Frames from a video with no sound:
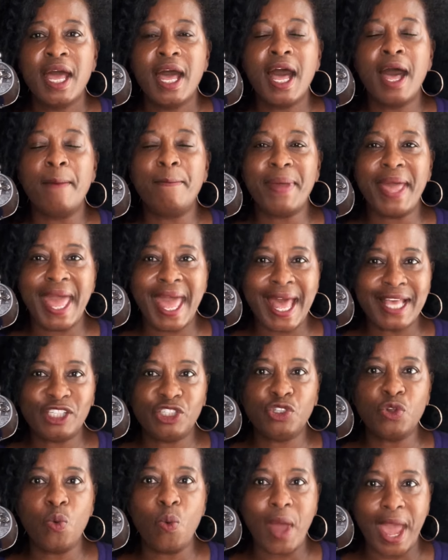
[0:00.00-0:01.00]
uh,
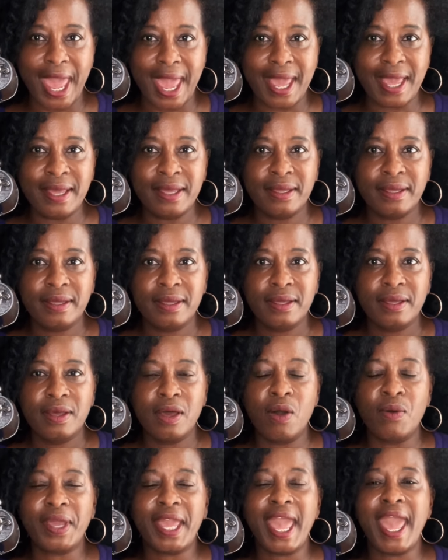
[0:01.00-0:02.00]
passed away,
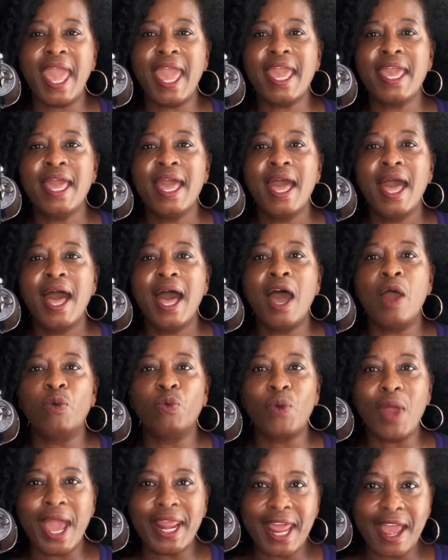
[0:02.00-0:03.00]
okay, uh,
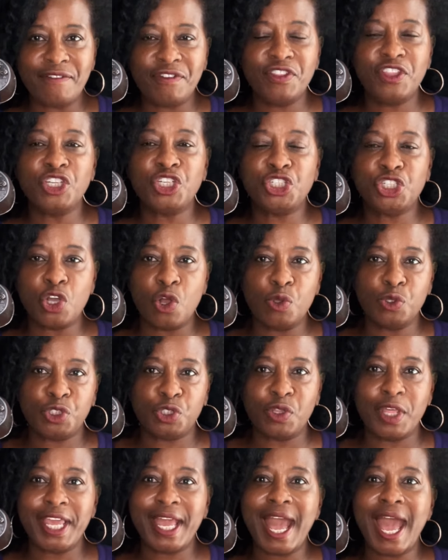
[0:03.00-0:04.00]
right after this show.
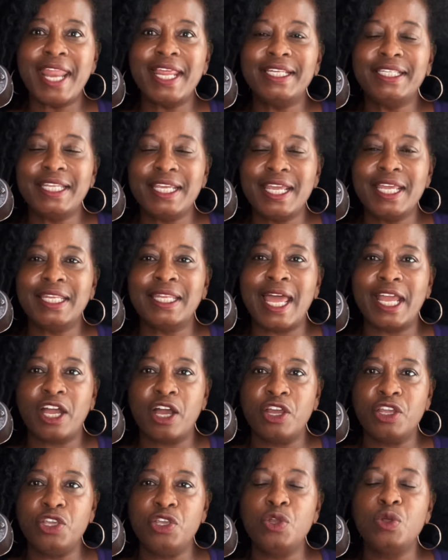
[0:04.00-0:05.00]
So they kind of did like
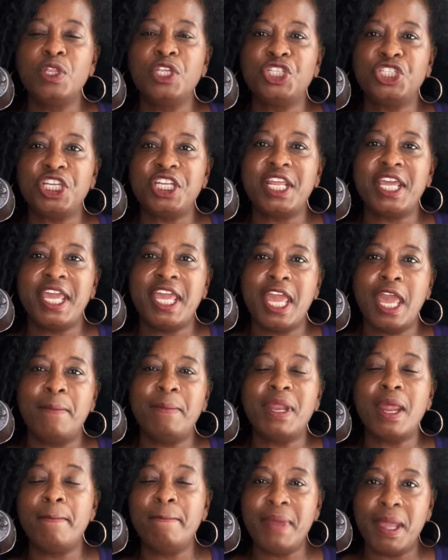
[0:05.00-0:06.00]
a eulogy to him
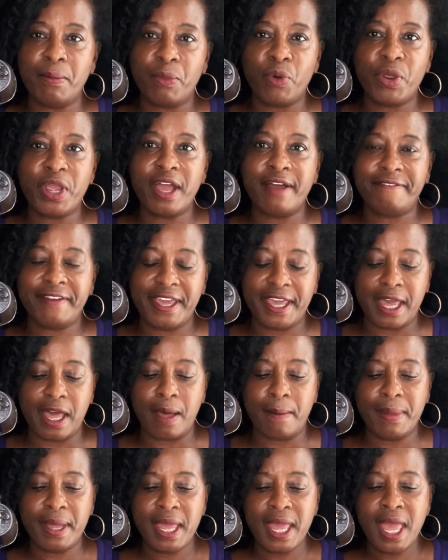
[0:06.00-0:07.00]
and a memory of
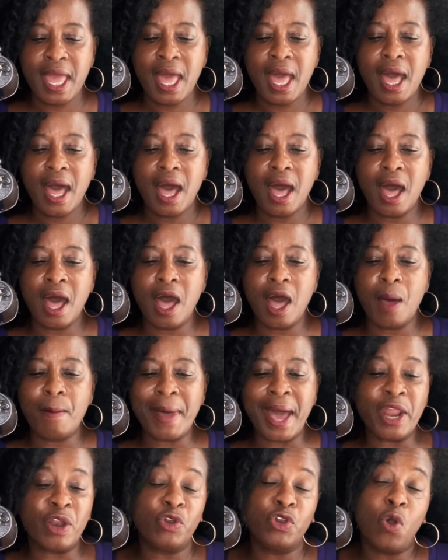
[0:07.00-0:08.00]
him. Um,
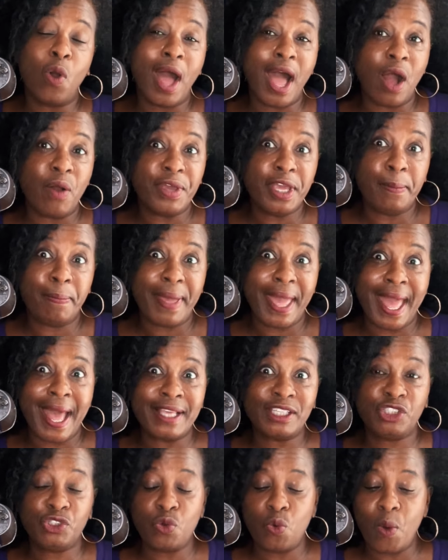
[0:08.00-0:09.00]
I don't know how he
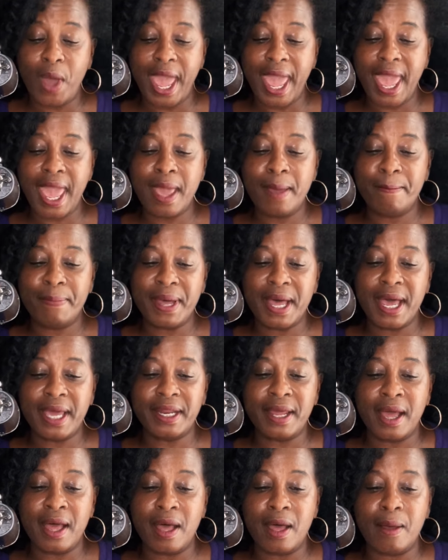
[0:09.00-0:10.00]
passed away,
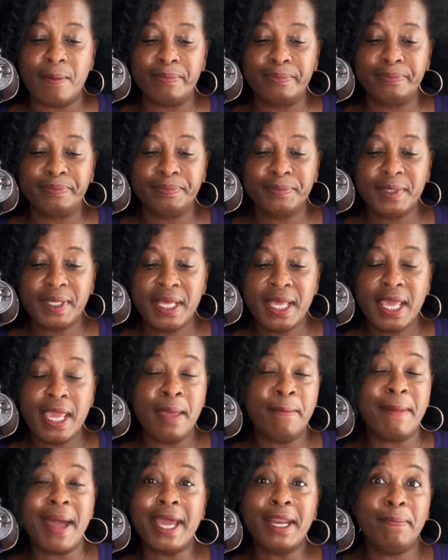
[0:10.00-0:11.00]
but um,
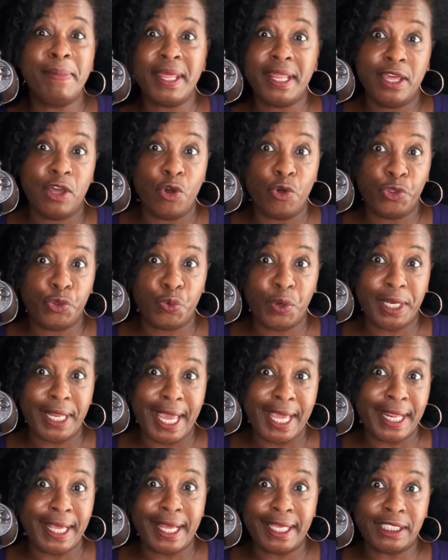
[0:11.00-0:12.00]
it might have been health
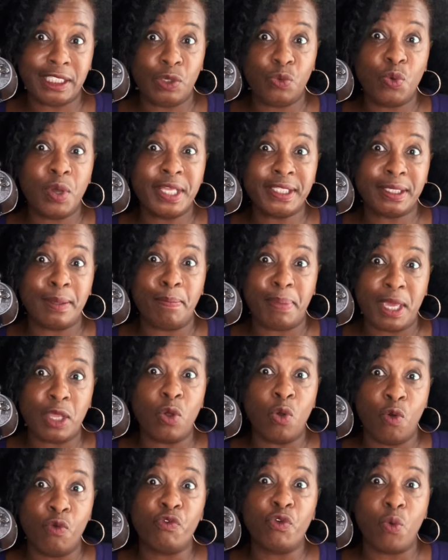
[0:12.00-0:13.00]
related, because he was a bit
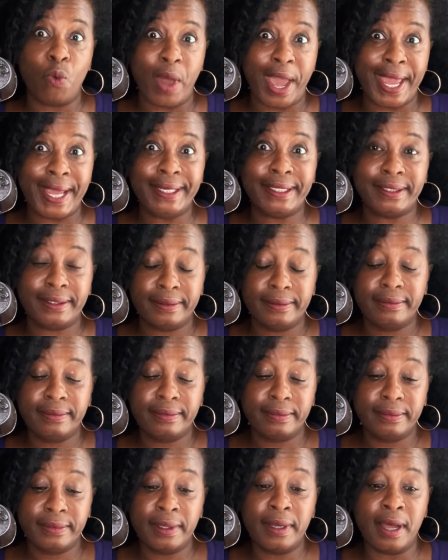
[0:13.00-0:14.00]
overweight.
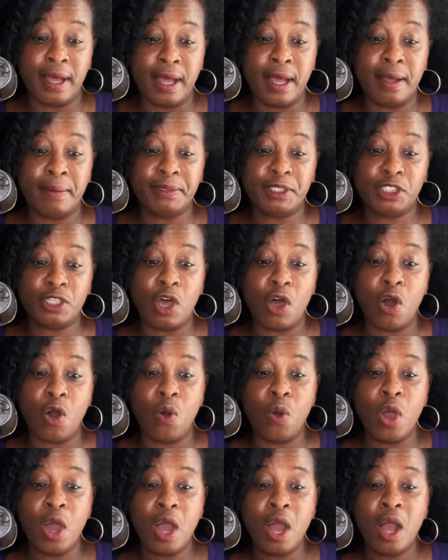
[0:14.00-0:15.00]
Um,
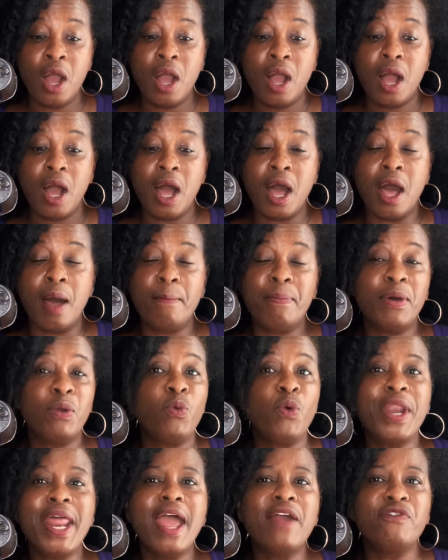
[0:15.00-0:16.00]
so, uh, but
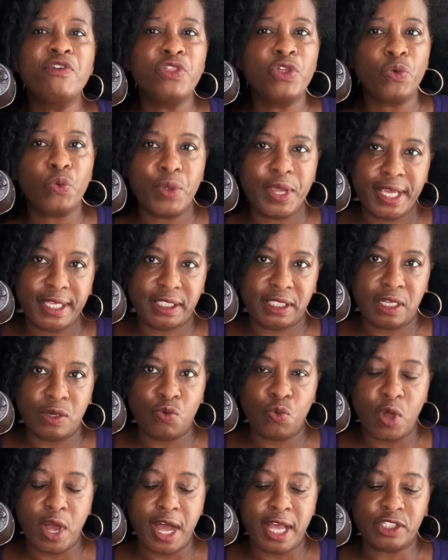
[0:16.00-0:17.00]
whatever the
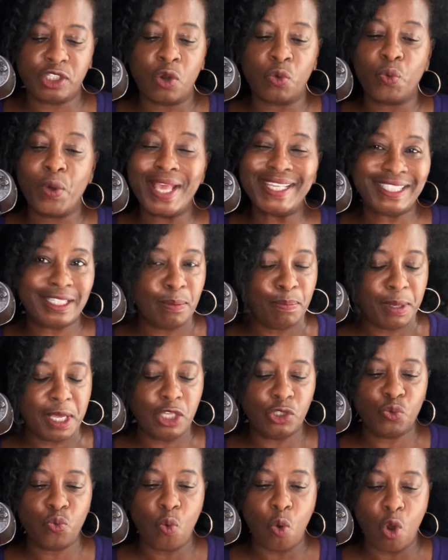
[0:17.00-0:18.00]
reason was, uh, rest in
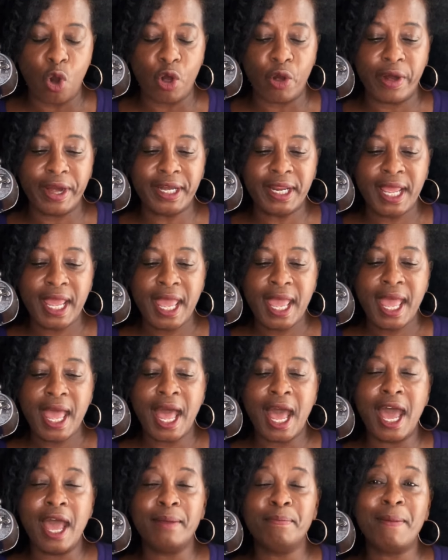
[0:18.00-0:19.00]
peace, Warren.
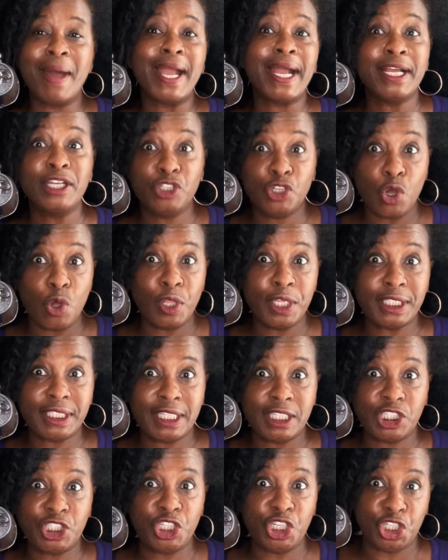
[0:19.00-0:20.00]
Uh, my
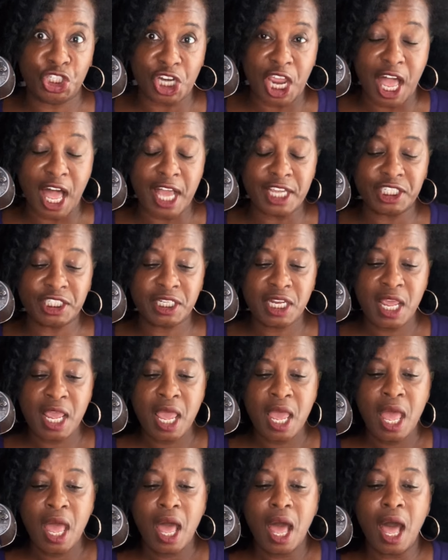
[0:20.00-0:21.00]
condolences to Josh.
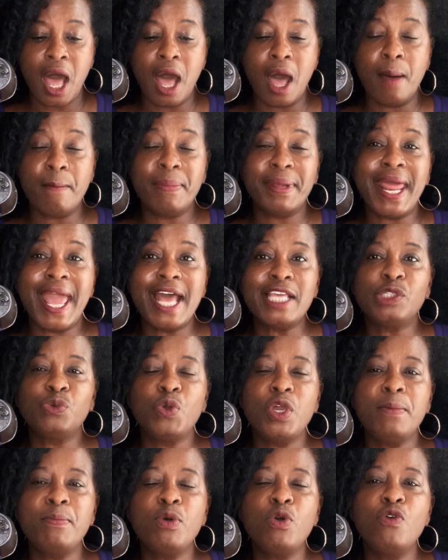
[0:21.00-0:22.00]
Um, but as
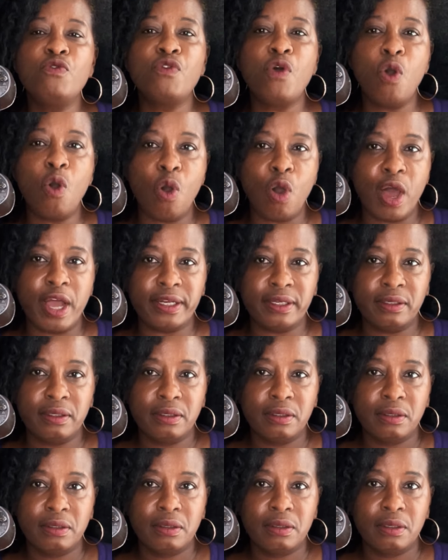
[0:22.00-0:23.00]
we move on,
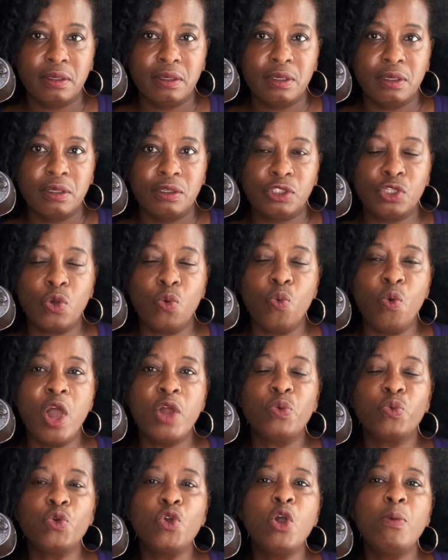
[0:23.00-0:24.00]
to
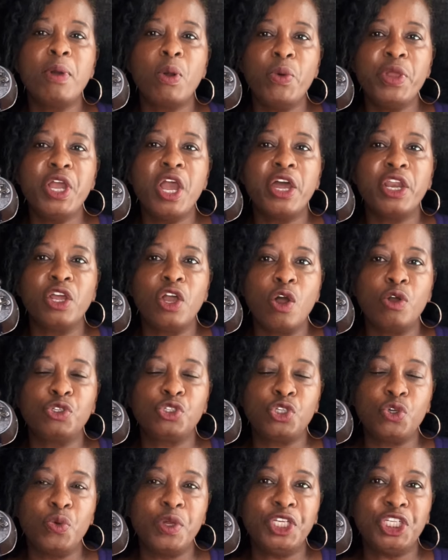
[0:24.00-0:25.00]
what room are we going to go
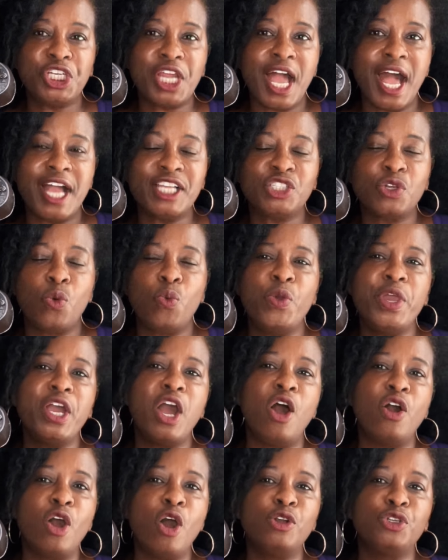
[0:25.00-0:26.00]
to with Josh? We're
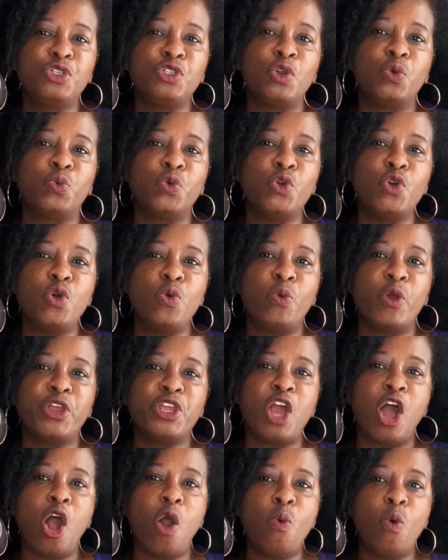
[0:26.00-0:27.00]
going to go to the room where
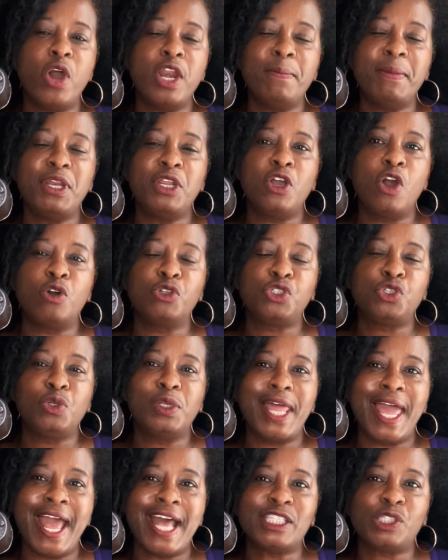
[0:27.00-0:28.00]
y'all wanted me to go to
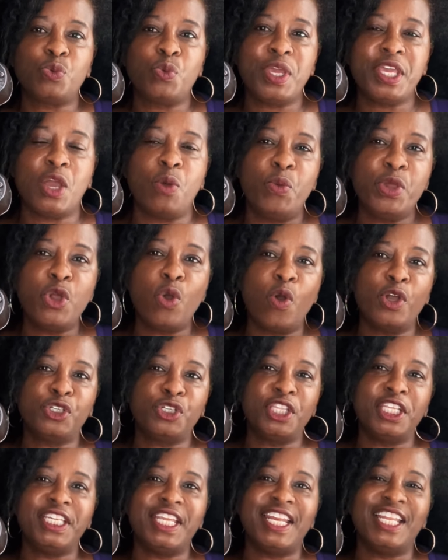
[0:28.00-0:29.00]
last week, and we're going to
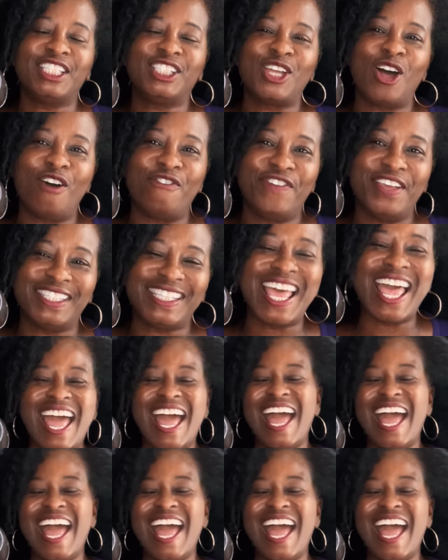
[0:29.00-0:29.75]
the dentist's office.